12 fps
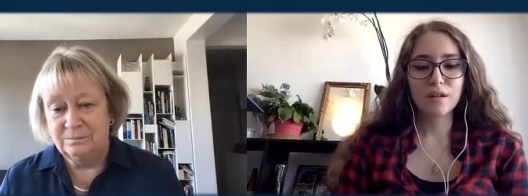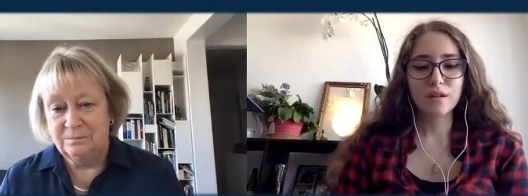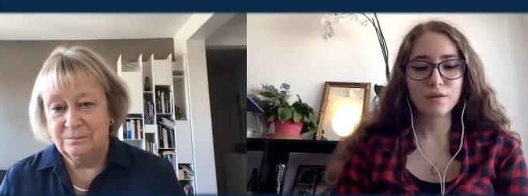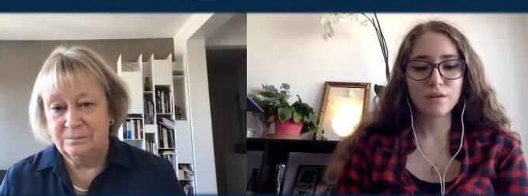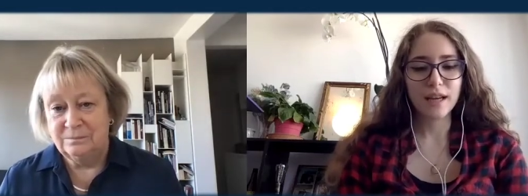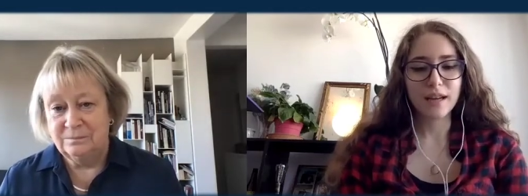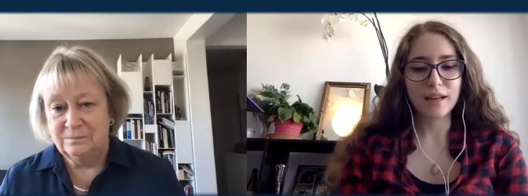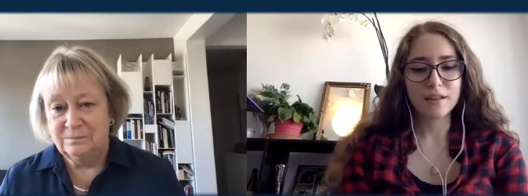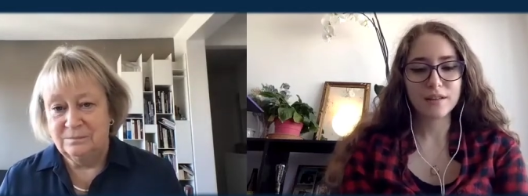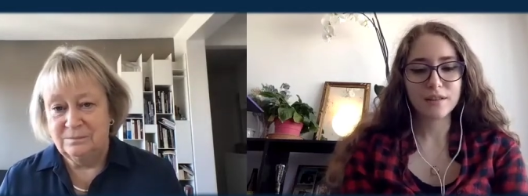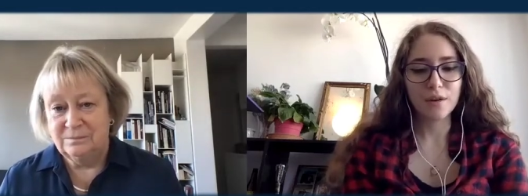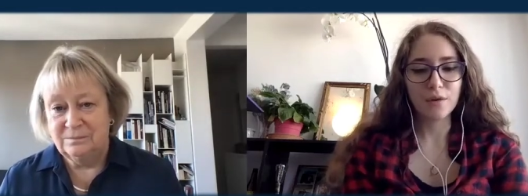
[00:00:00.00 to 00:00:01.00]
Speaker 1: Okay,
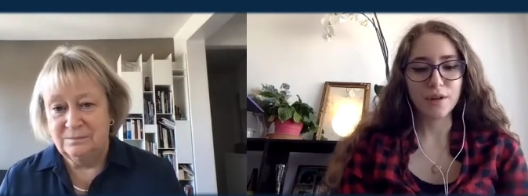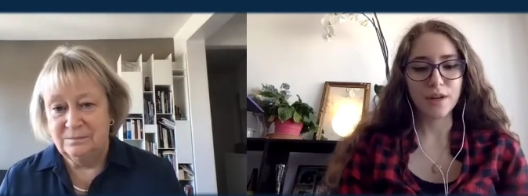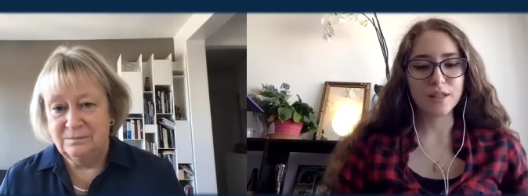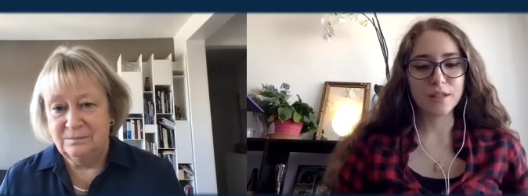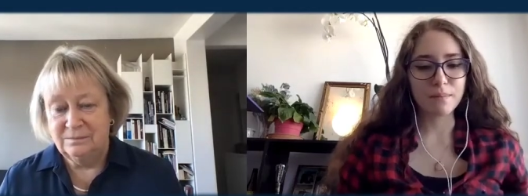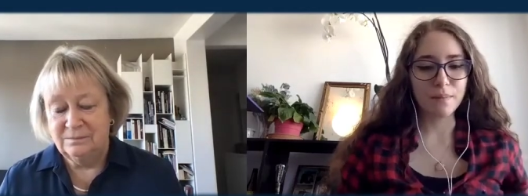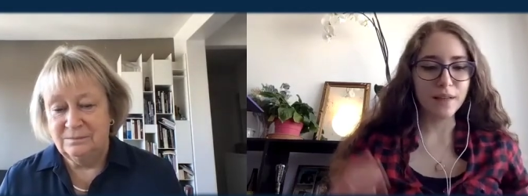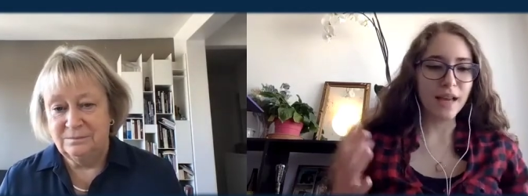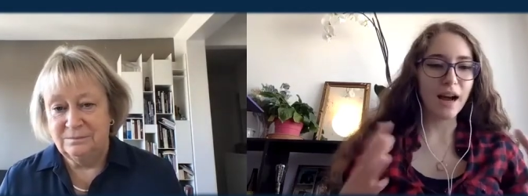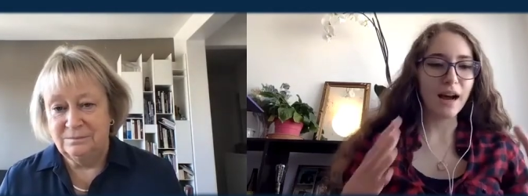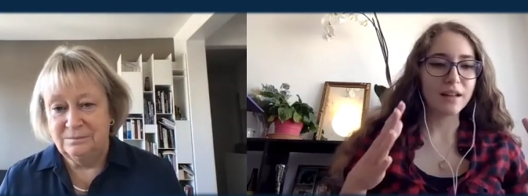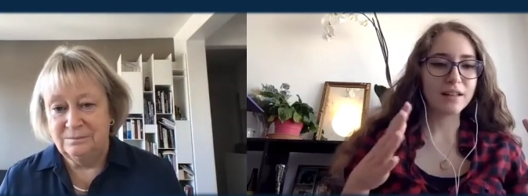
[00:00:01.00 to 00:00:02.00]
so it's
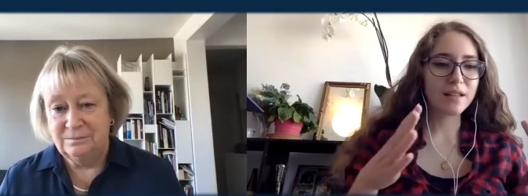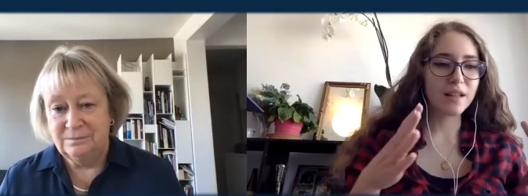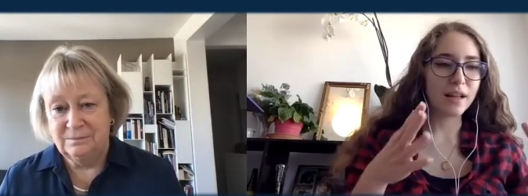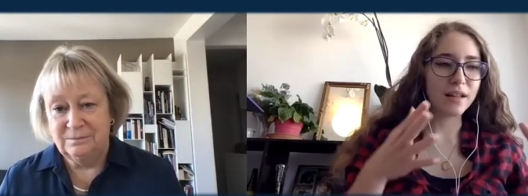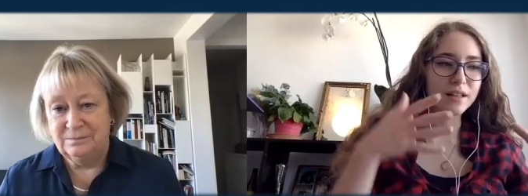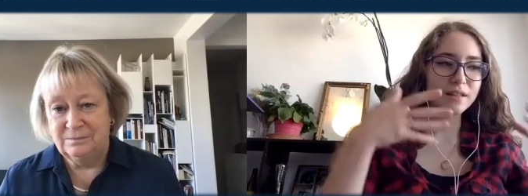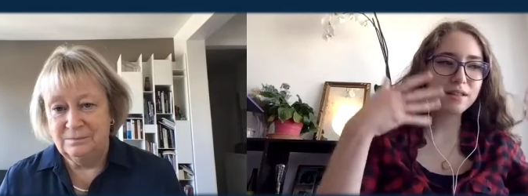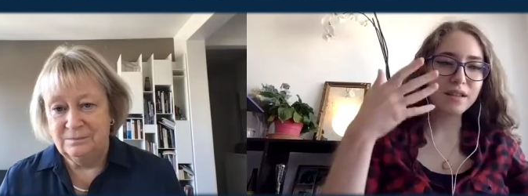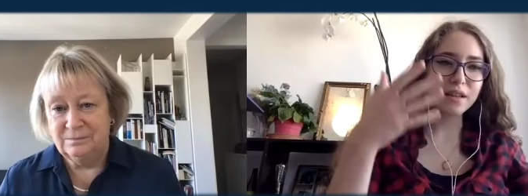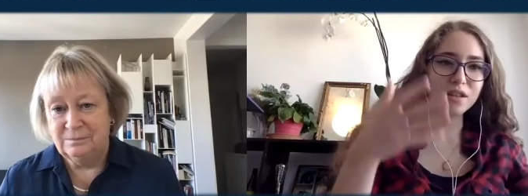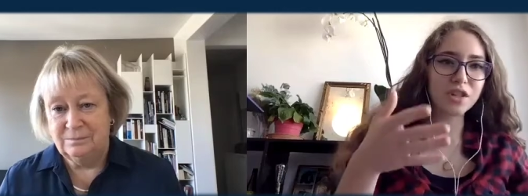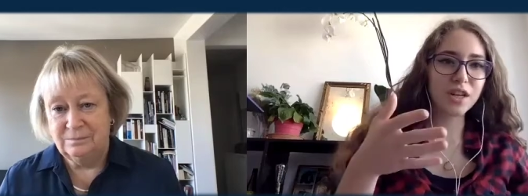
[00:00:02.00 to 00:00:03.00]
yeah, it's like
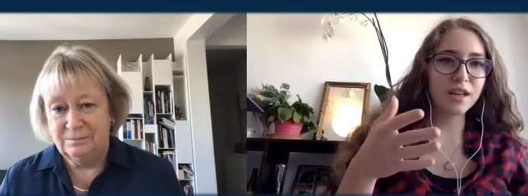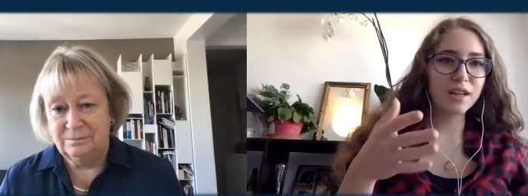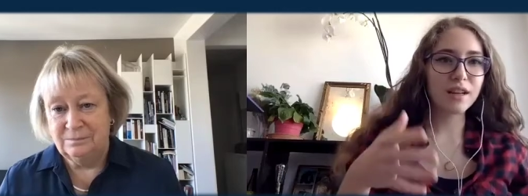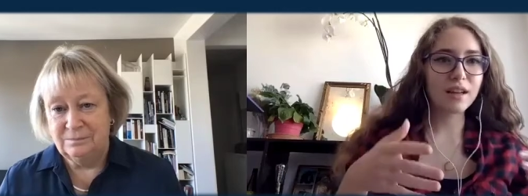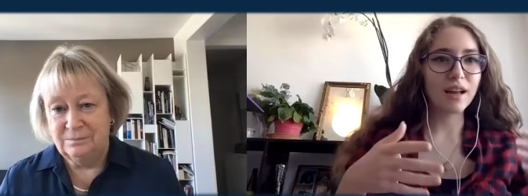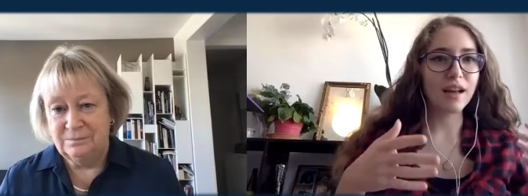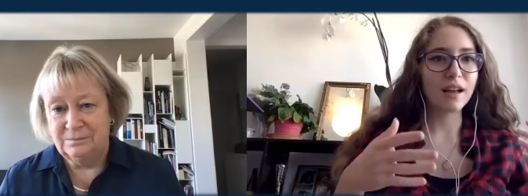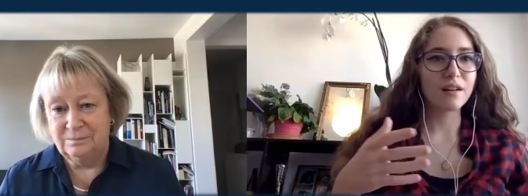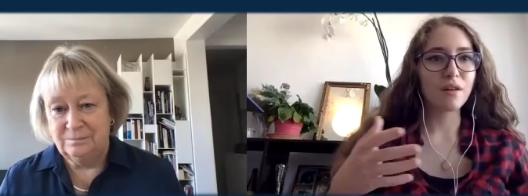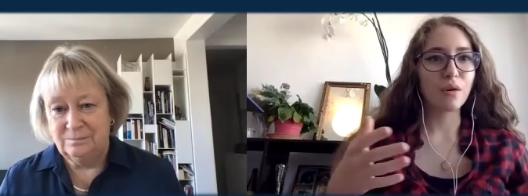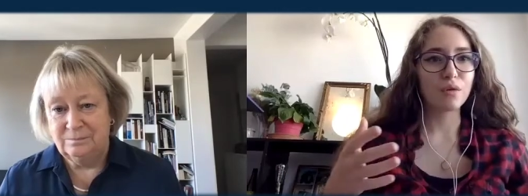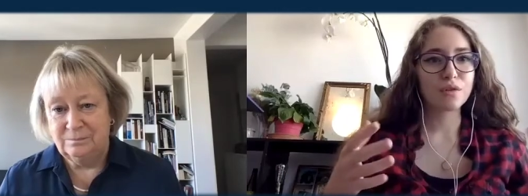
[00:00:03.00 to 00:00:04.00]
teaching, and
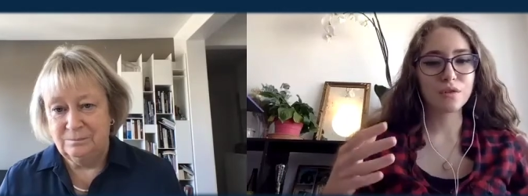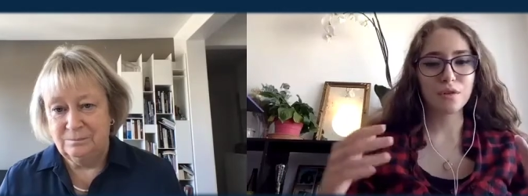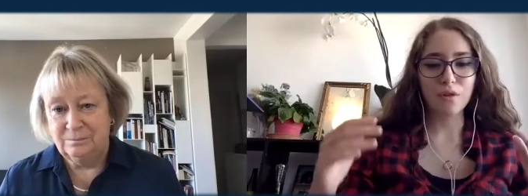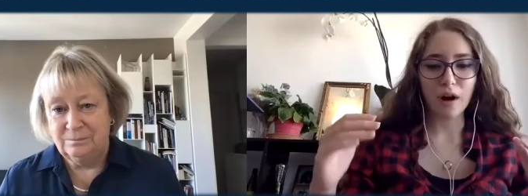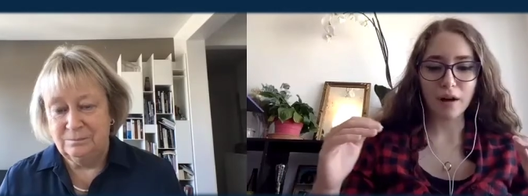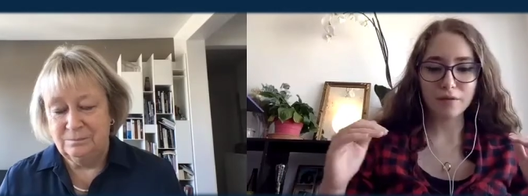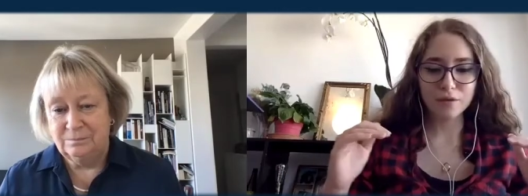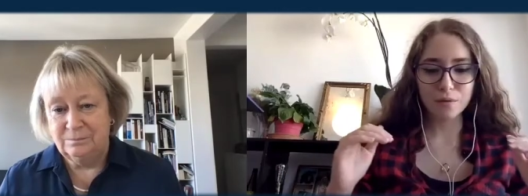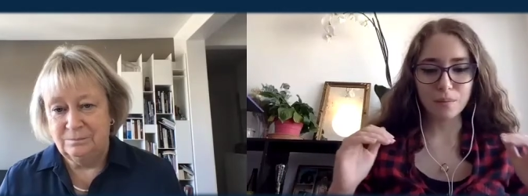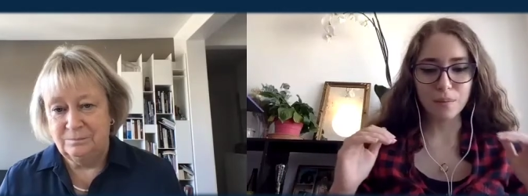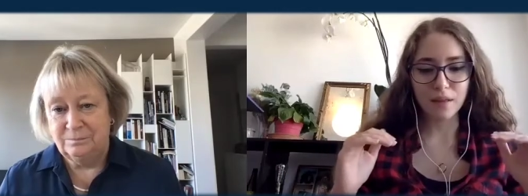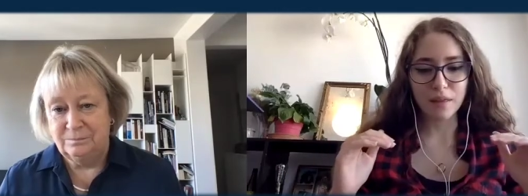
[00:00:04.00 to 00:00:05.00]
also you have to
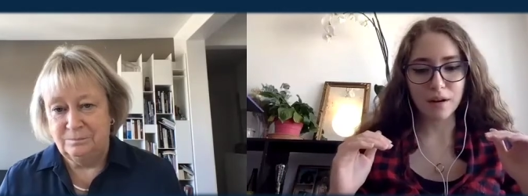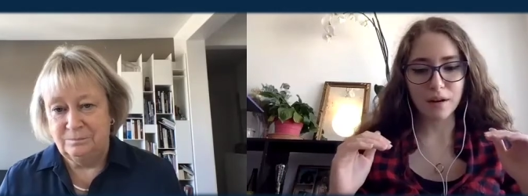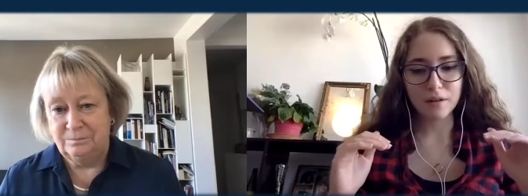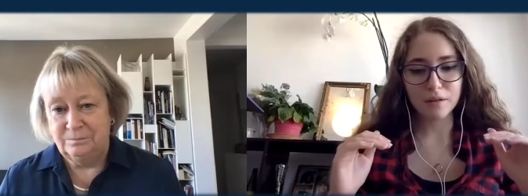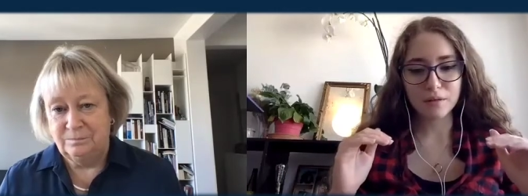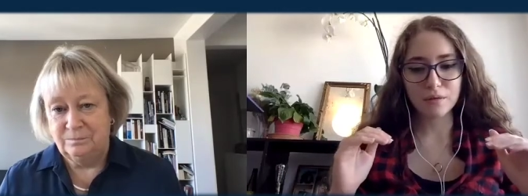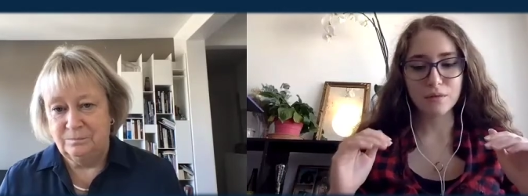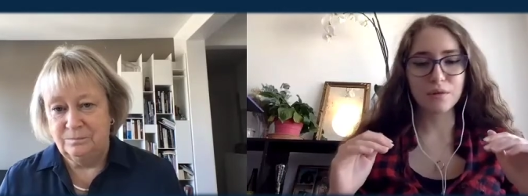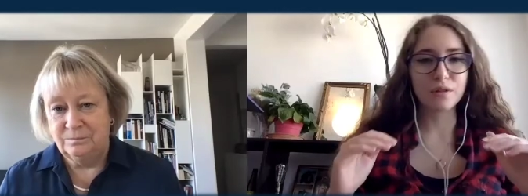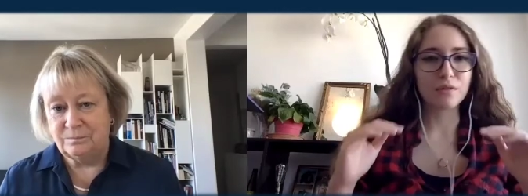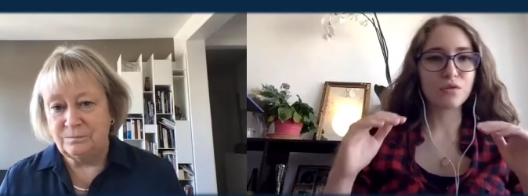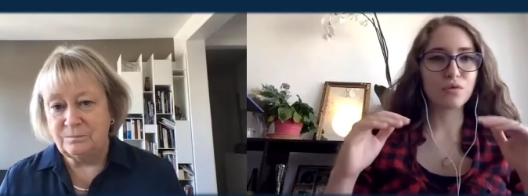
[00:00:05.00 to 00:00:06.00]
be there to
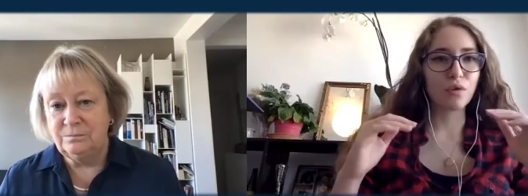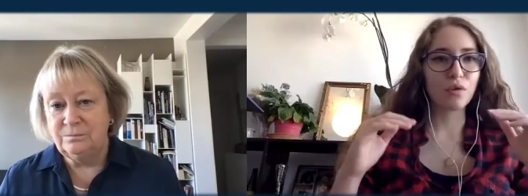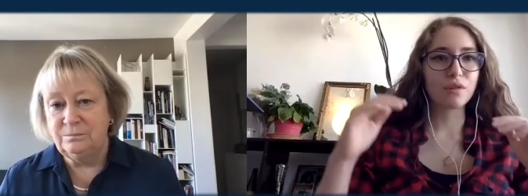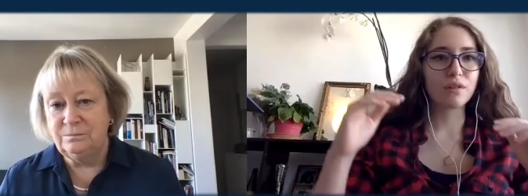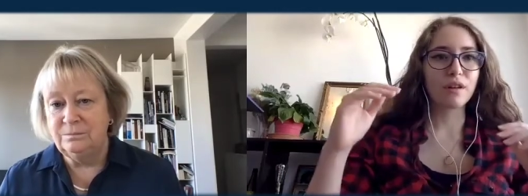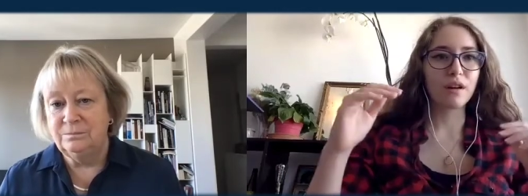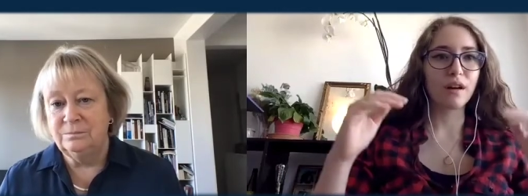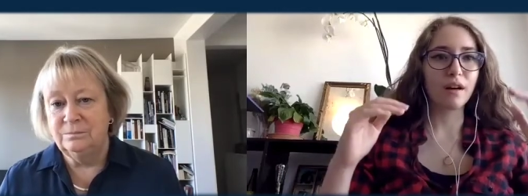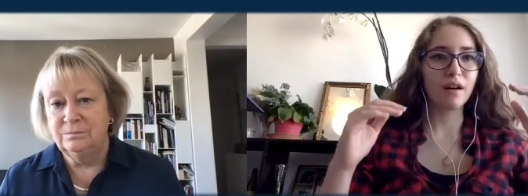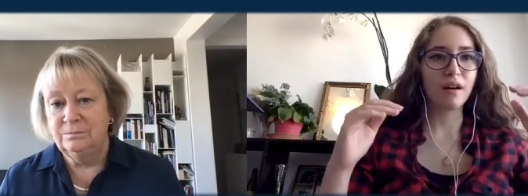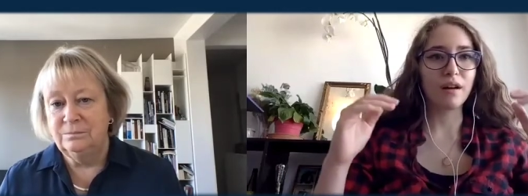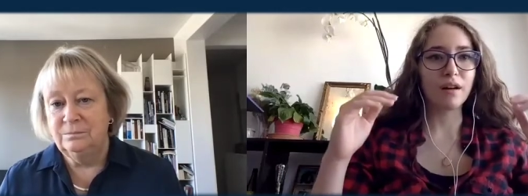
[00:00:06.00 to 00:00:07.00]
control
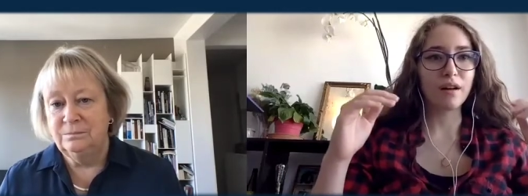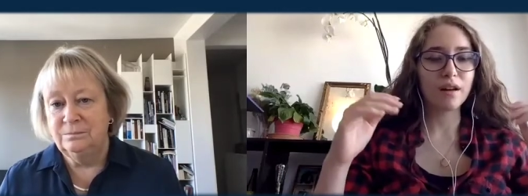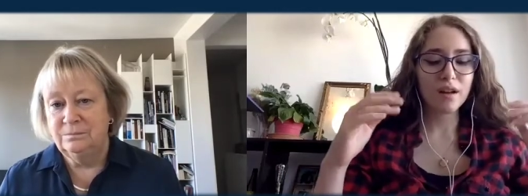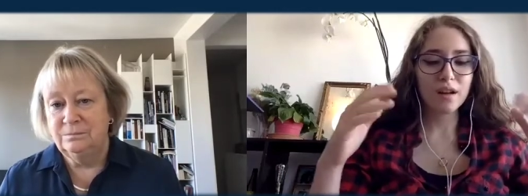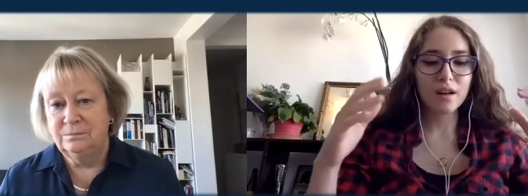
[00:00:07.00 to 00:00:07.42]
the